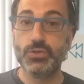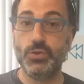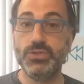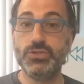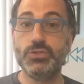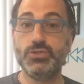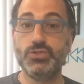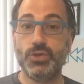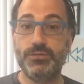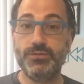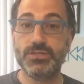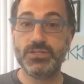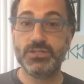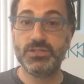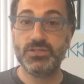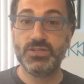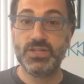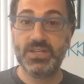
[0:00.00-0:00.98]
sorts of
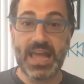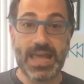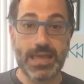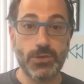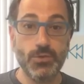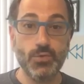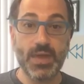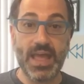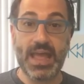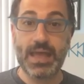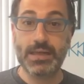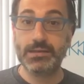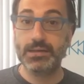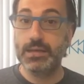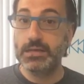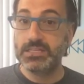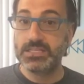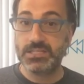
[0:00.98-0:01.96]
services. Today, you can't
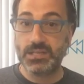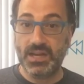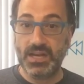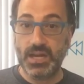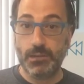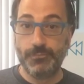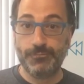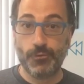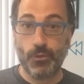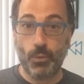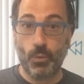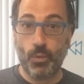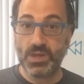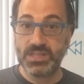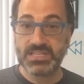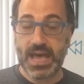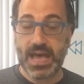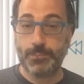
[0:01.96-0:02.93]
sign up for
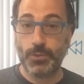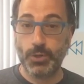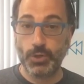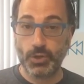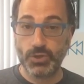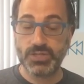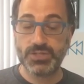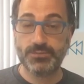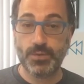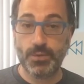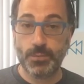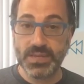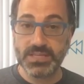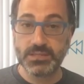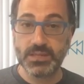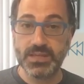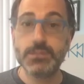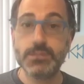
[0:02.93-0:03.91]
WhatsApp alerts from a
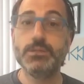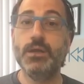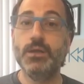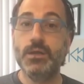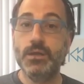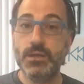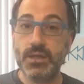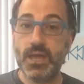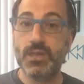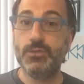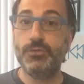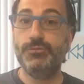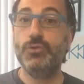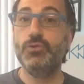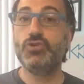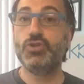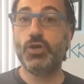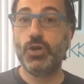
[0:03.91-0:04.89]
business. In the
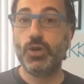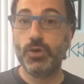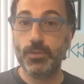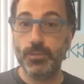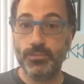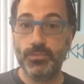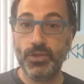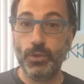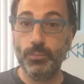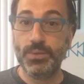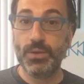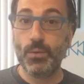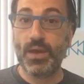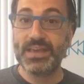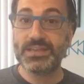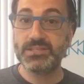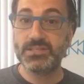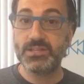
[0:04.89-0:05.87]
future, there'll be
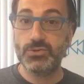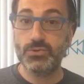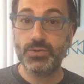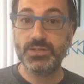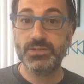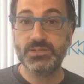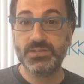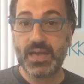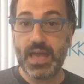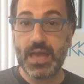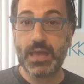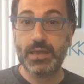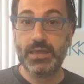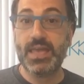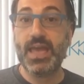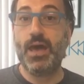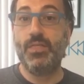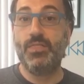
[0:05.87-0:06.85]
ways that you can say,
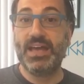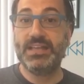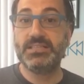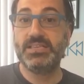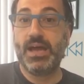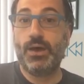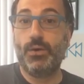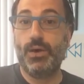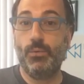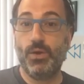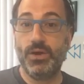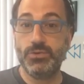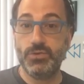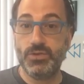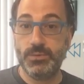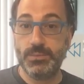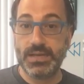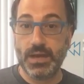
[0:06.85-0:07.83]
yeah, that's how I want
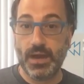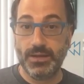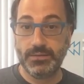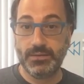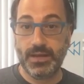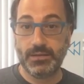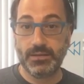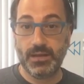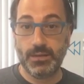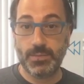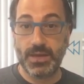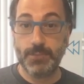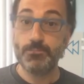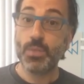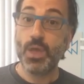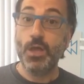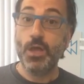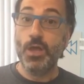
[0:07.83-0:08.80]
you to be contacting me.
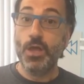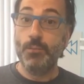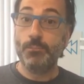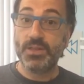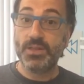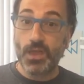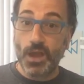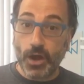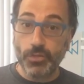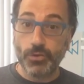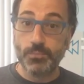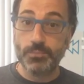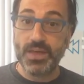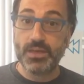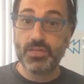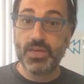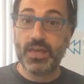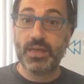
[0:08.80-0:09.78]
But the other
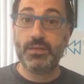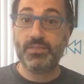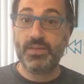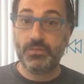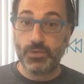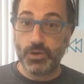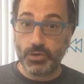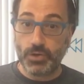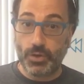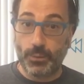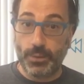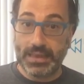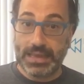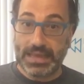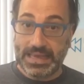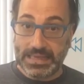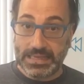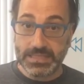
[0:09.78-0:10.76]
big thing that they're
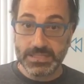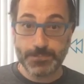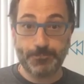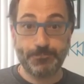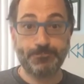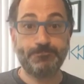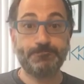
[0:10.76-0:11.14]
doing is